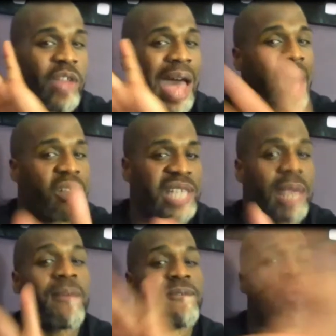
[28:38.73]
outside
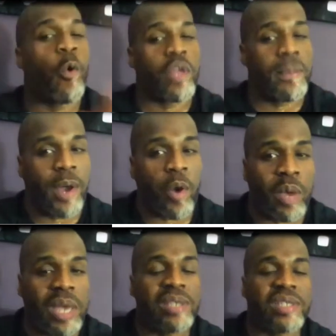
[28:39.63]
before the bell
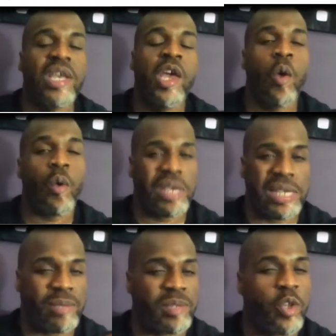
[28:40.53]
rings, or he
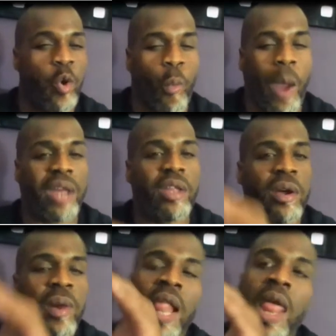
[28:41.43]
seems a little
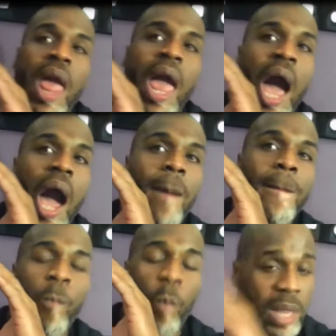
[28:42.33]
regular.
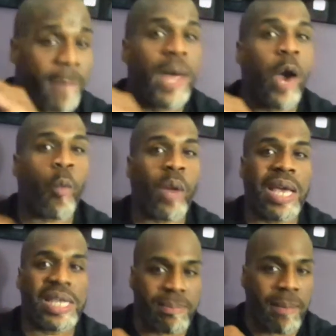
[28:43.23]
When the bell
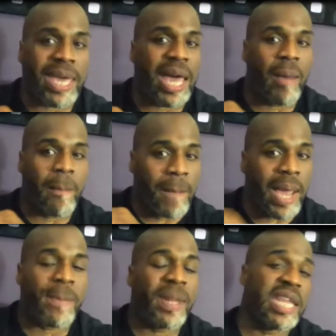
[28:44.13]
rings, Mike
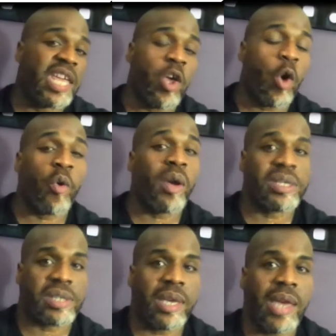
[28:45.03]
Bailey can go
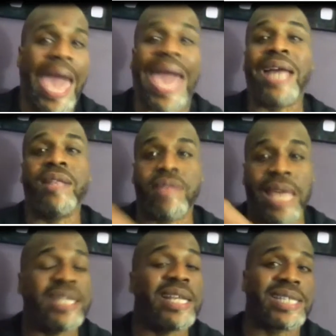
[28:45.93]
crazy, and
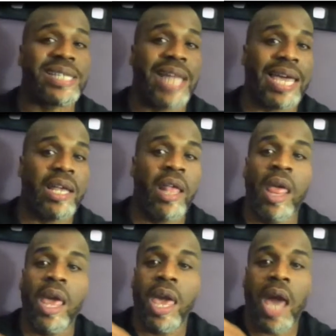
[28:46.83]
they did tonight.
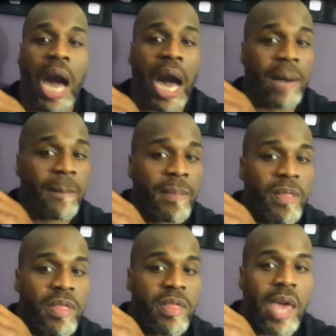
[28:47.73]

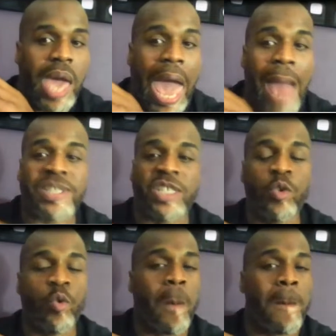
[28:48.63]
Absolute